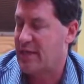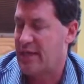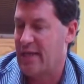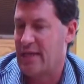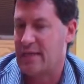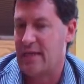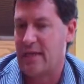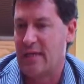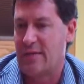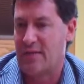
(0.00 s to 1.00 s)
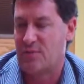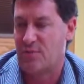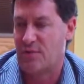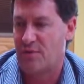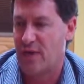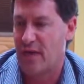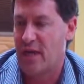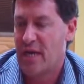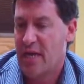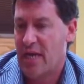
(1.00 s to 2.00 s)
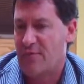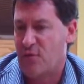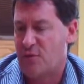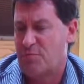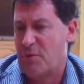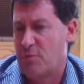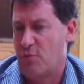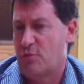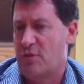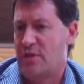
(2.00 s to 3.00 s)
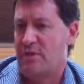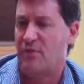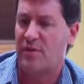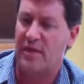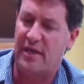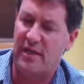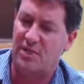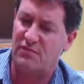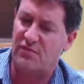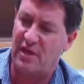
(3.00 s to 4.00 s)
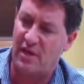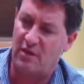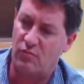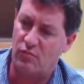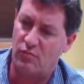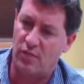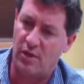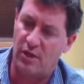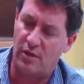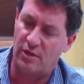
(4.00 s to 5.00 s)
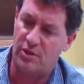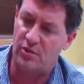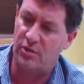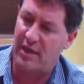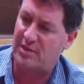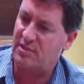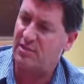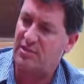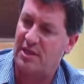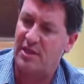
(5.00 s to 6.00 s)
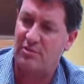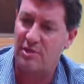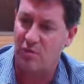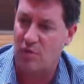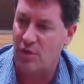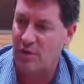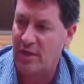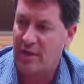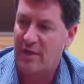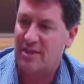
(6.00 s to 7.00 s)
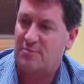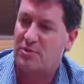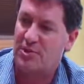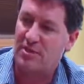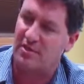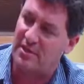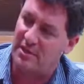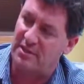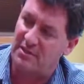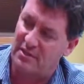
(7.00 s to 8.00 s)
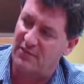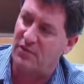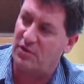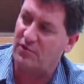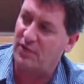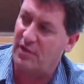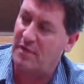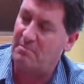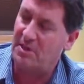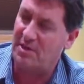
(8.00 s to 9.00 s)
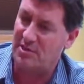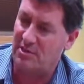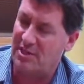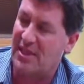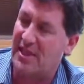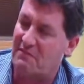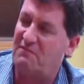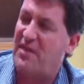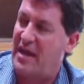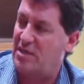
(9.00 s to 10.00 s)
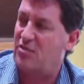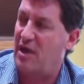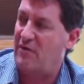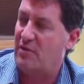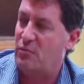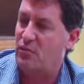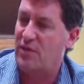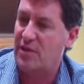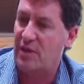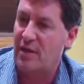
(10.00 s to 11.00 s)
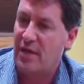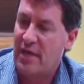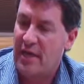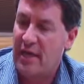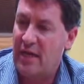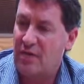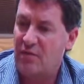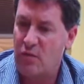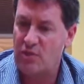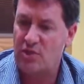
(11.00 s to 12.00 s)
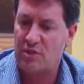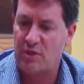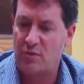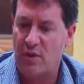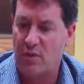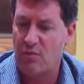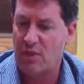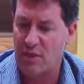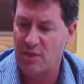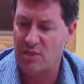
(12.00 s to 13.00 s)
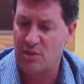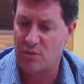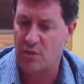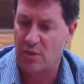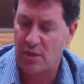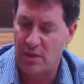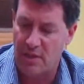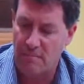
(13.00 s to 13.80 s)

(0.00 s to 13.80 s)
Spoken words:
and that sort of thing. And for those people who live on that edge of town where you exit on Tanyard Hill Road, it's particularly difficult for them because there's a lot of fast traffic moving there. And unfortunately, the way the regulations work that